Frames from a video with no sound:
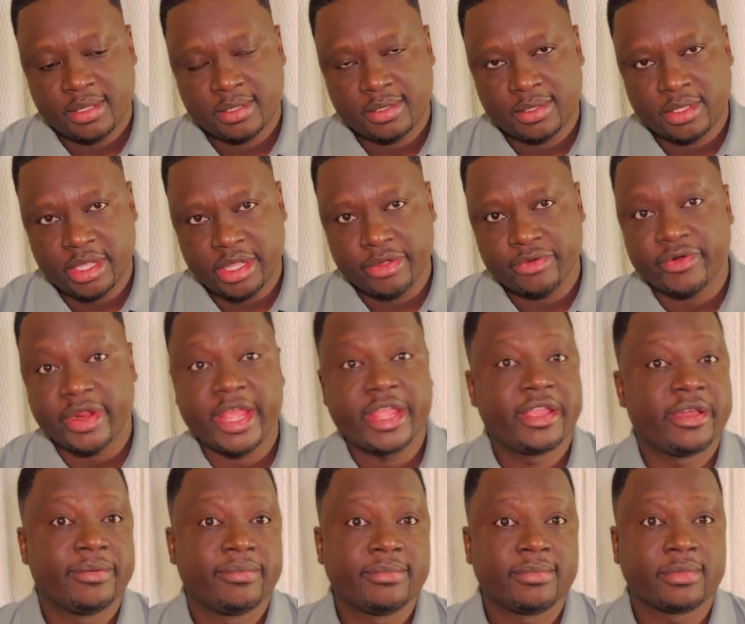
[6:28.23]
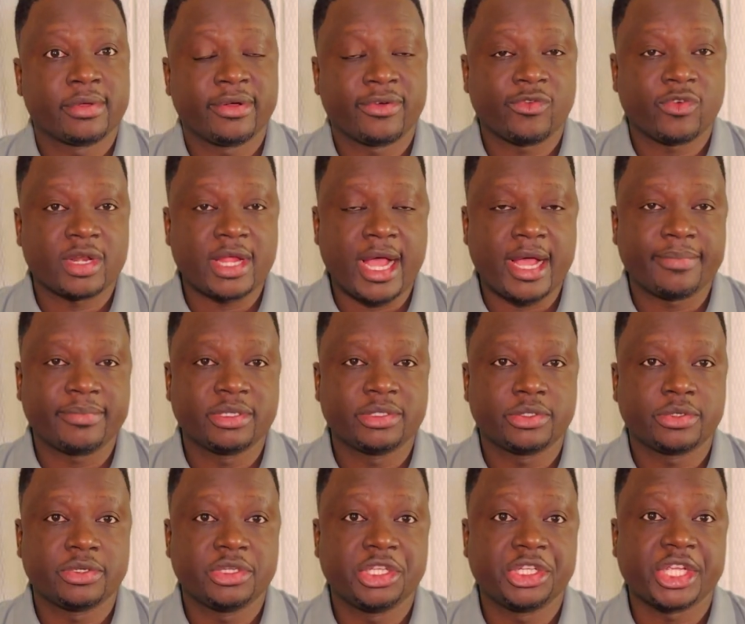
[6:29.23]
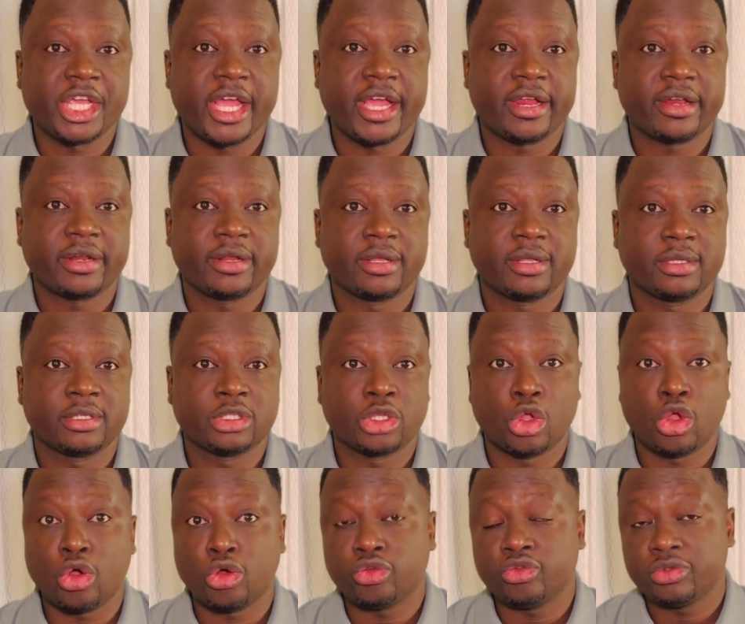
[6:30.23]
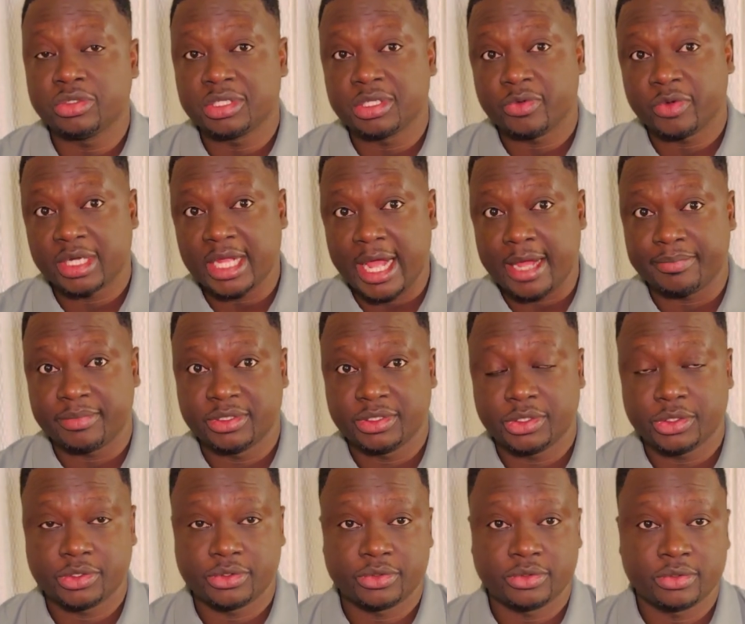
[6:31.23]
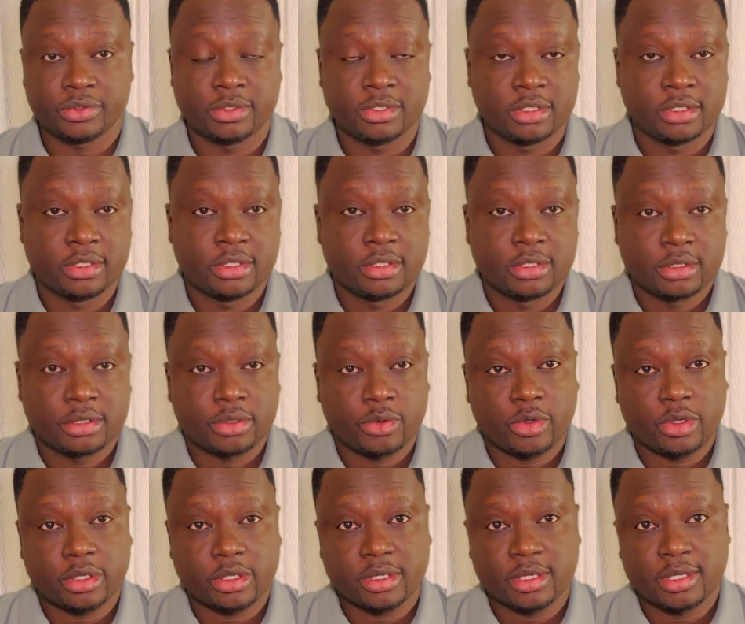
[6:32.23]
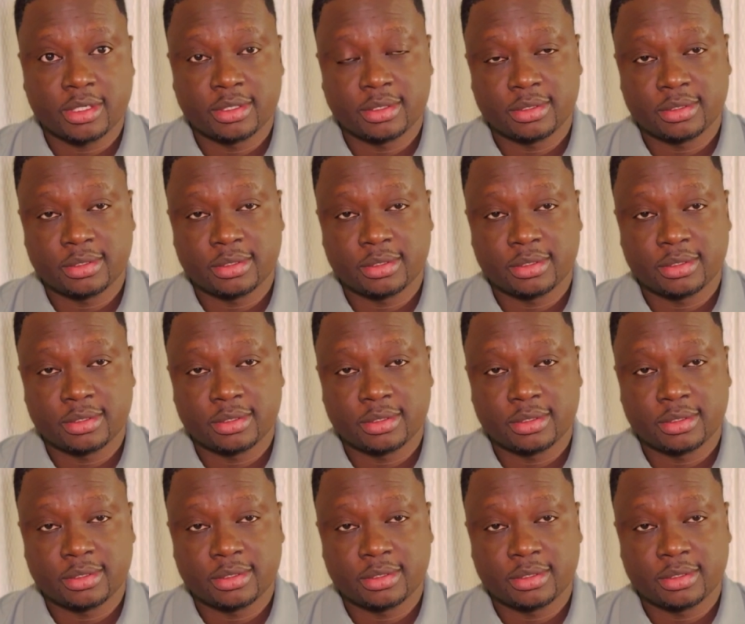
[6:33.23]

the uranium of what happened to Niger, the gold, what happened to the war